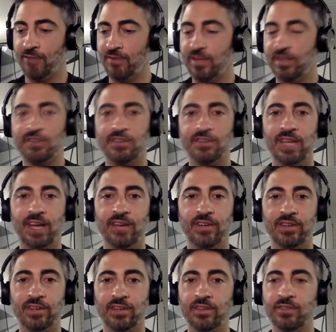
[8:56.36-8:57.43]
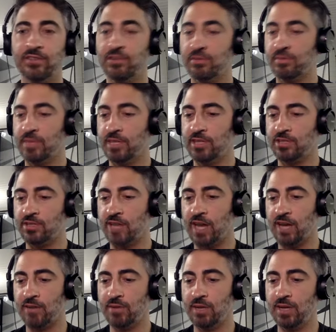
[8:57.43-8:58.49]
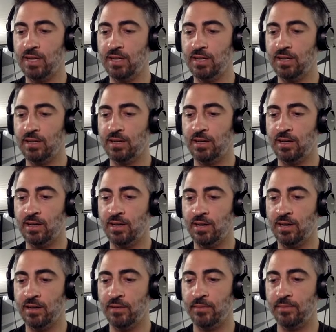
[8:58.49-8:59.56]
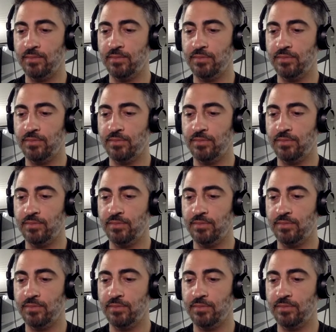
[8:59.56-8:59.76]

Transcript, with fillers: ventured down to Colonial Beach Dragway. My